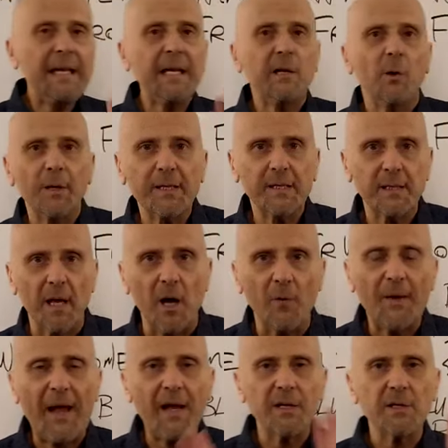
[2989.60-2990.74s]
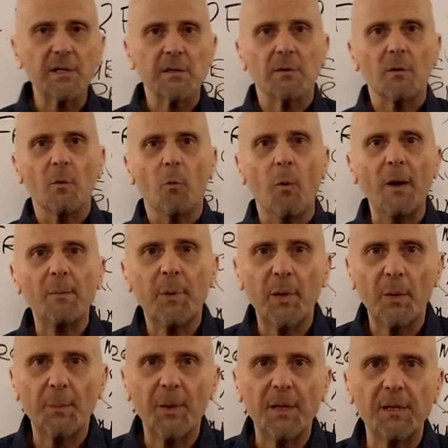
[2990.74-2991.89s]
ego itself has one
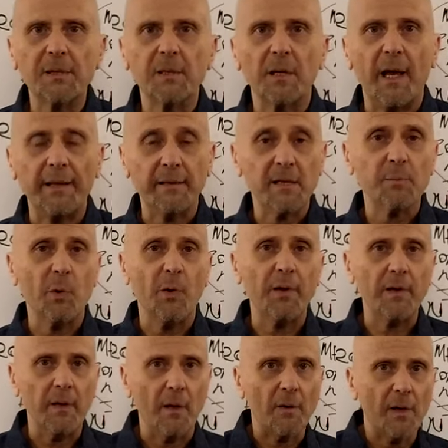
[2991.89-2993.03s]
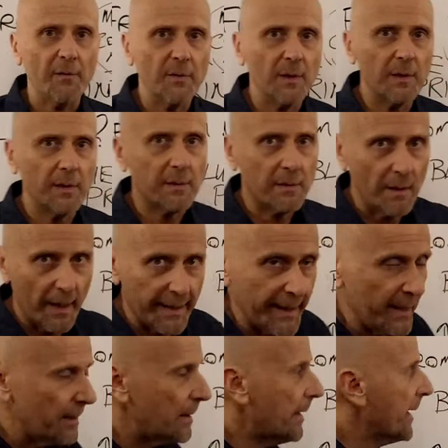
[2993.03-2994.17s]
purpose at this point and i'll cover it
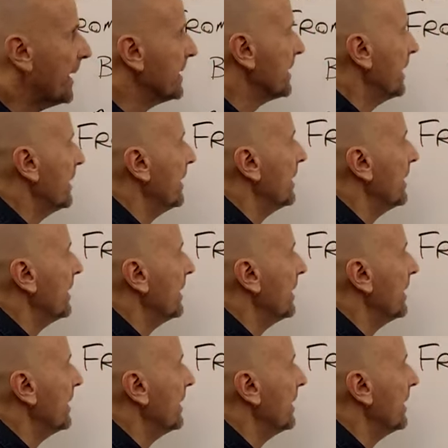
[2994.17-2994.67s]
again like i said